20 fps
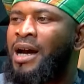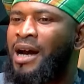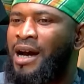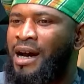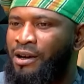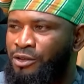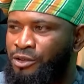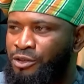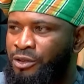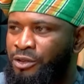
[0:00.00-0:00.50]

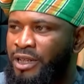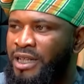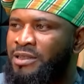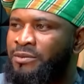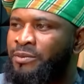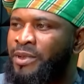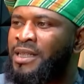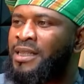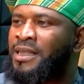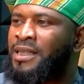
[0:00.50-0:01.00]
How do you
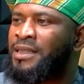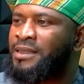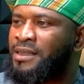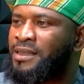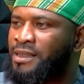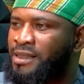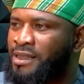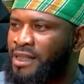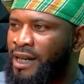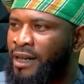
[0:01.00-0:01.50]
expect a
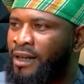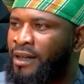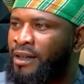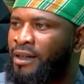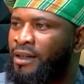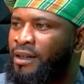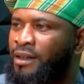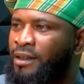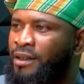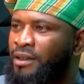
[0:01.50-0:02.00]
teacher
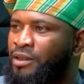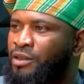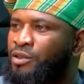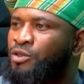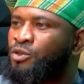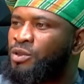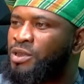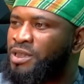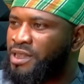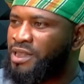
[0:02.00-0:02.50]

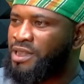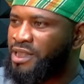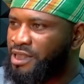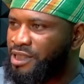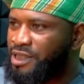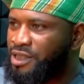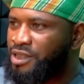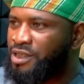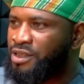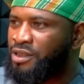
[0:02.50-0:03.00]
to
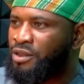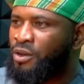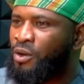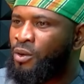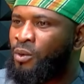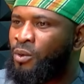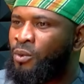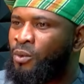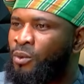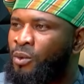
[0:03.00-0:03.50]
teach
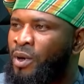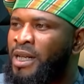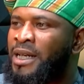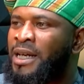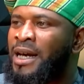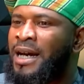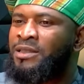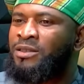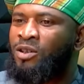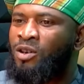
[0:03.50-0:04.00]
when he
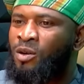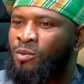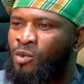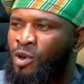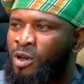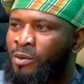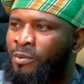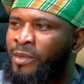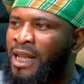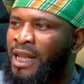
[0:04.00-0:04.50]
has
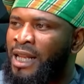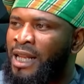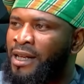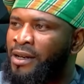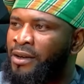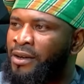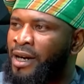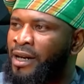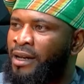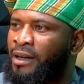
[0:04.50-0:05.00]
common
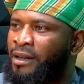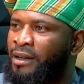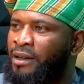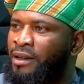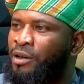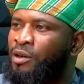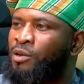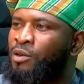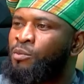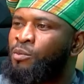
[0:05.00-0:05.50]
malaria
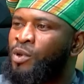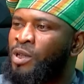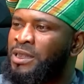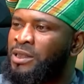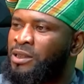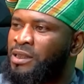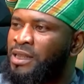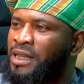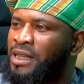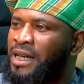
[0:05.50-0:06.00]
but
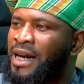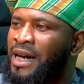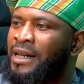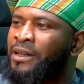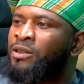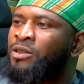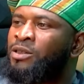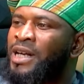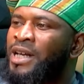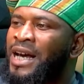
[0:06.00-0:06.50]

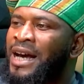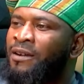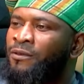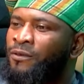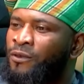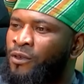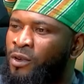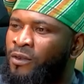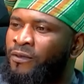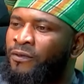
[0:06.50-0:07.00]
cannot
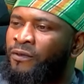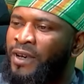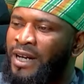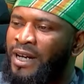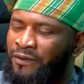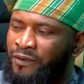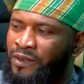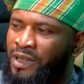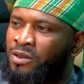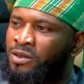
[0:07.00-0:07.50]
afford
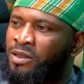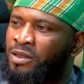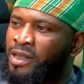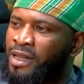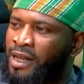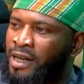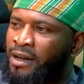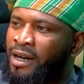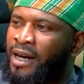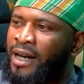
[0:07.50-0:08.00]

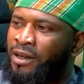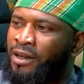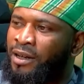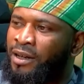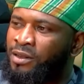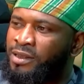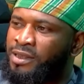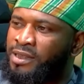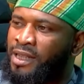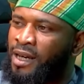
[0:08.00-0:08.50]
5,000 naira
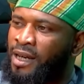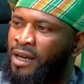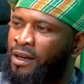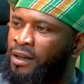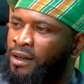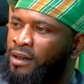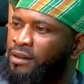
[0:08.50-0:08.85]
health care?